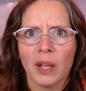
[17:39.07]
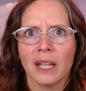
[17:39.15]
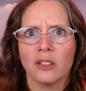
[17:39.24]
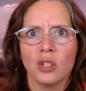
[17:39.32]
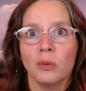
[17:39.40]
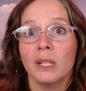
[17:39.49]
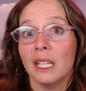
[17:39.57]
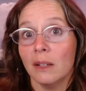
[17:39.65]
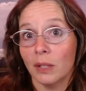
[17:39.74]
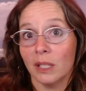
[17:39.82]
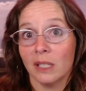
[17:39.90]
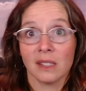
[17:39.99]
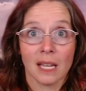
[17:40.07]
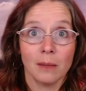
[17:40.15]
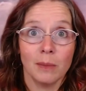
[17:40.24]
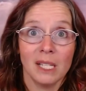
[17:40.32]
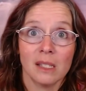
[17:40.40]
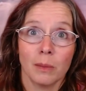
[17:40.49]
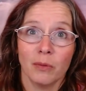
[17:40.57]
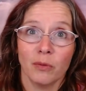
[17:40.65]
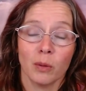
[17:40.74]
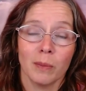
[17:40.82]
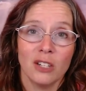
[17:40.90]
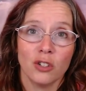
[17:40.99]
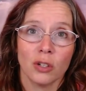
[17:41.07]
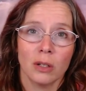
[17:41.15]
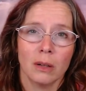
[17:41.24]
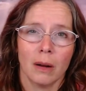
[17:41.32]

Like she would even send me some information